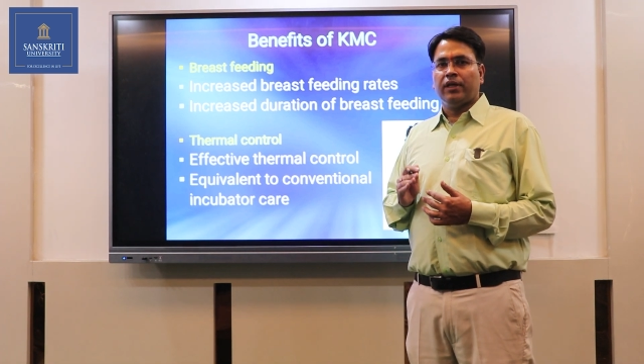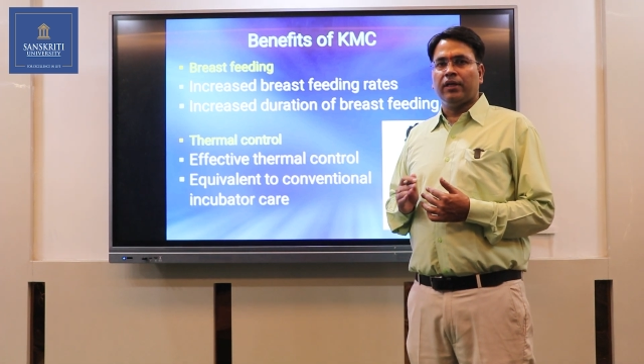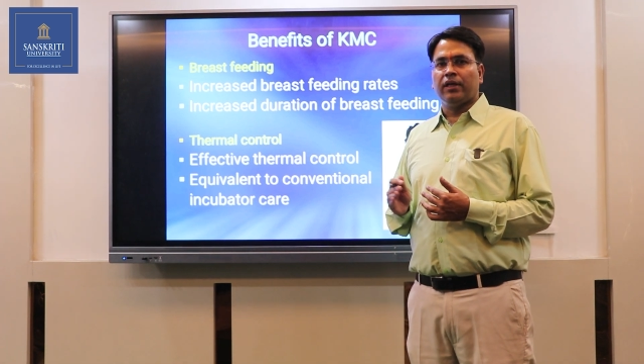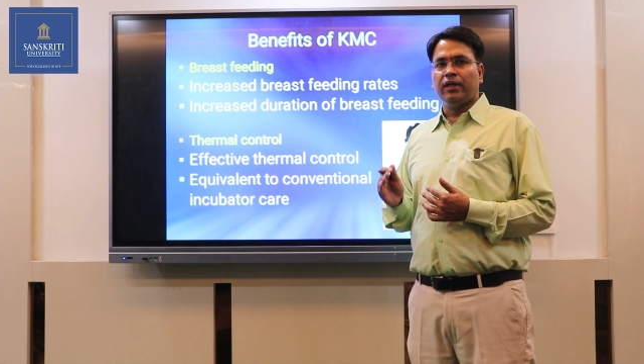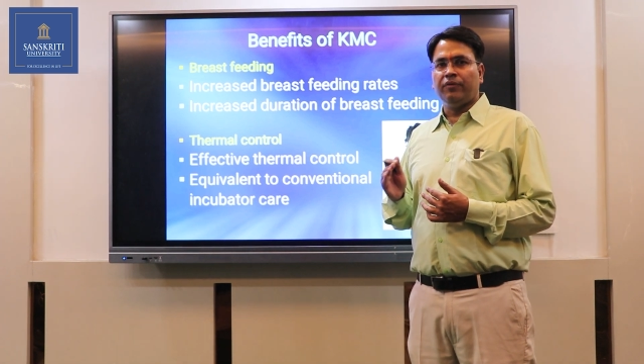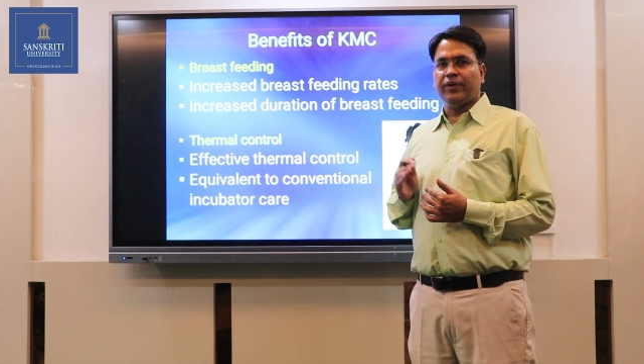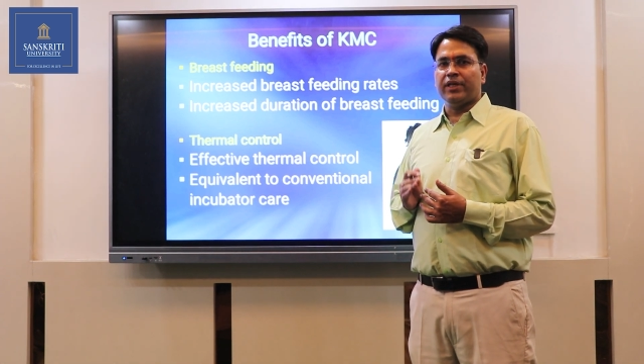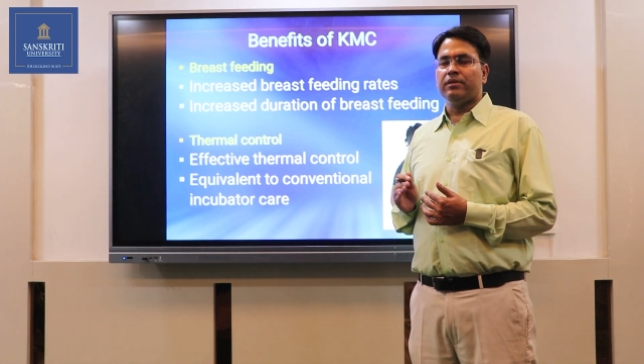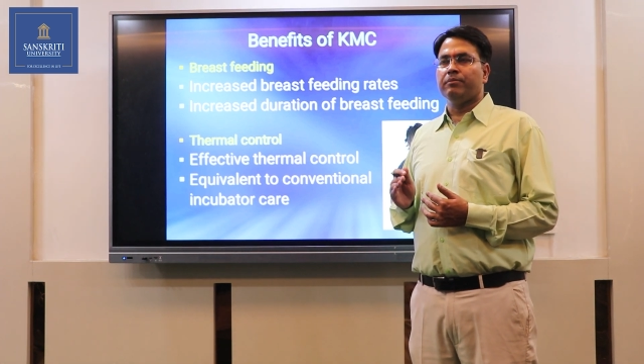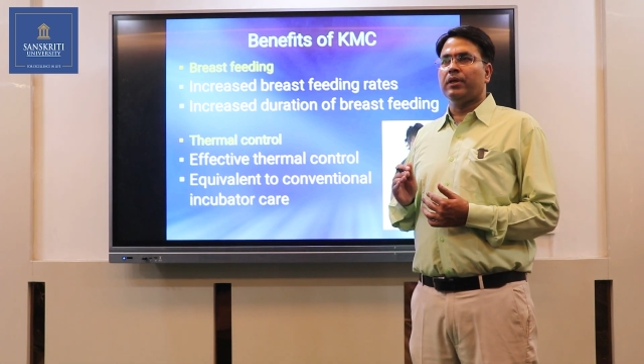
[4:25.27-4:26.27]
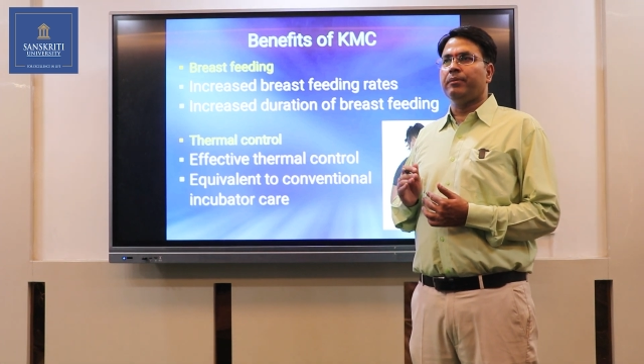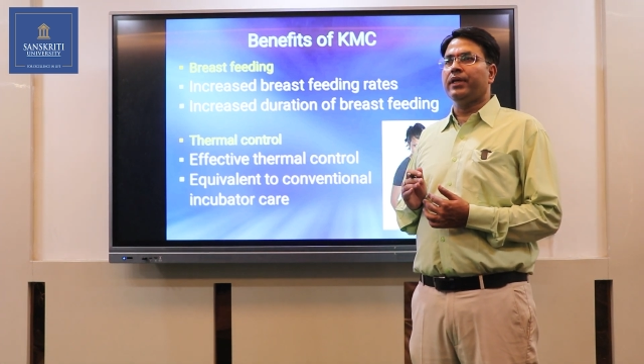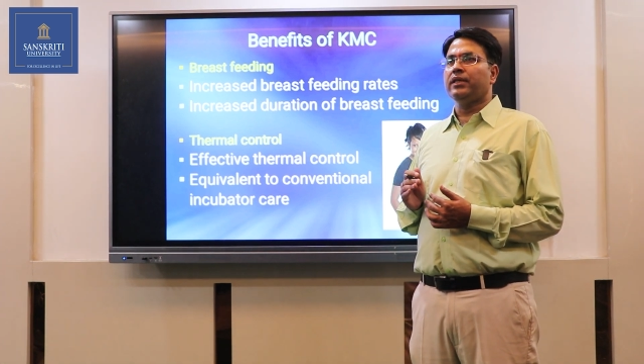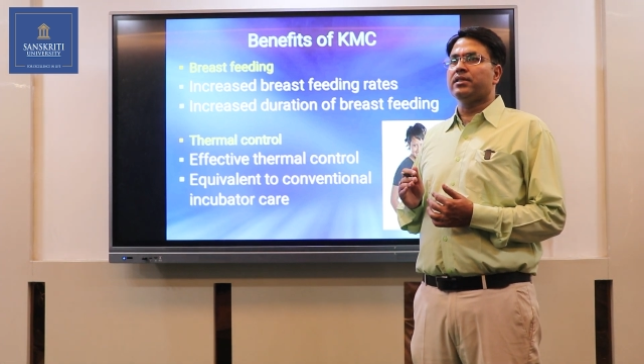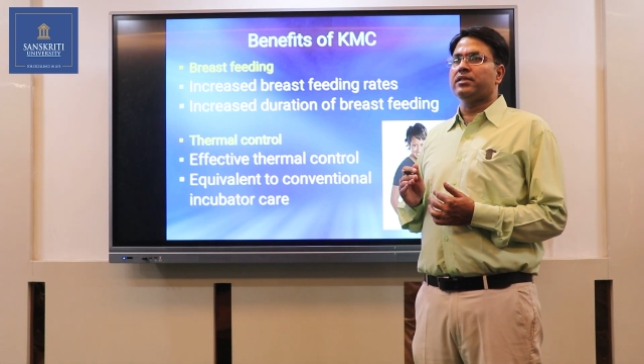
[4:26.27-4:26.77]
In early phase,
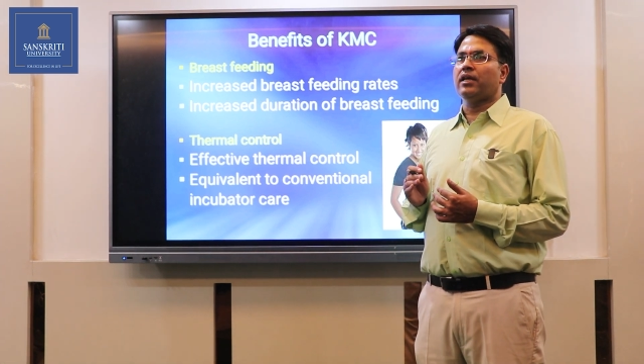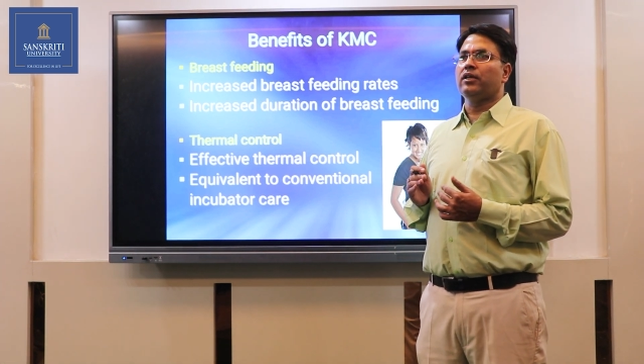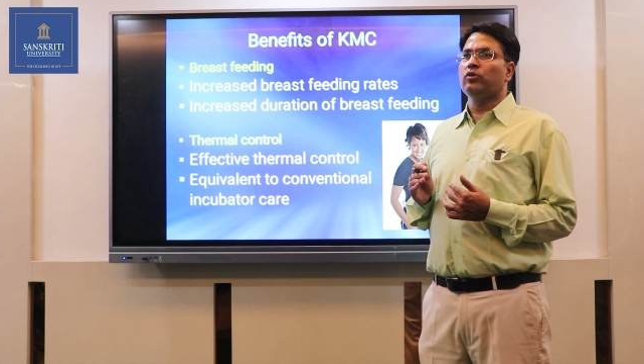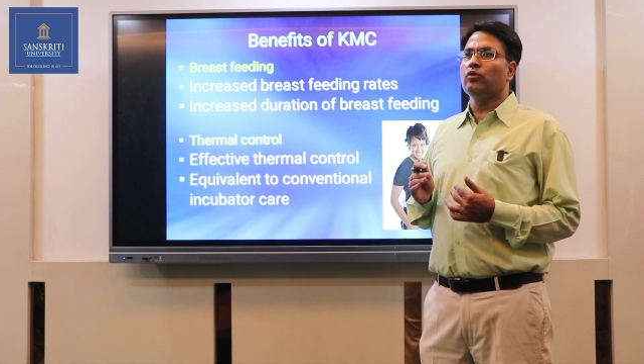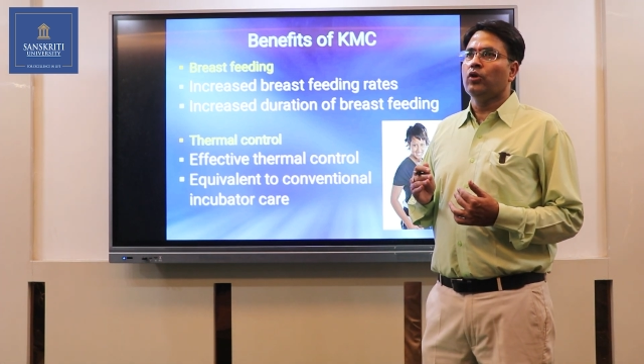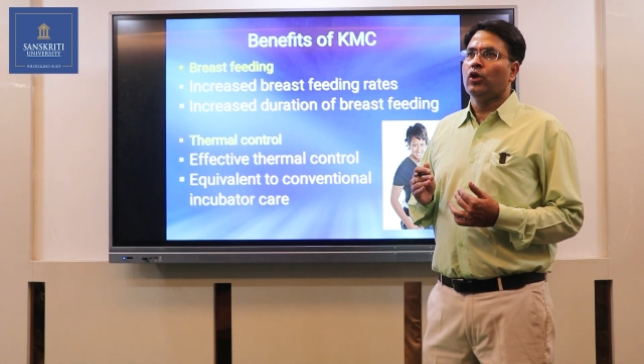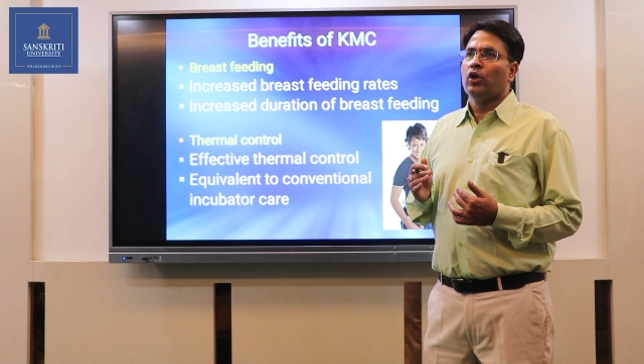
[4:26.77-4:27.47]
baby is start to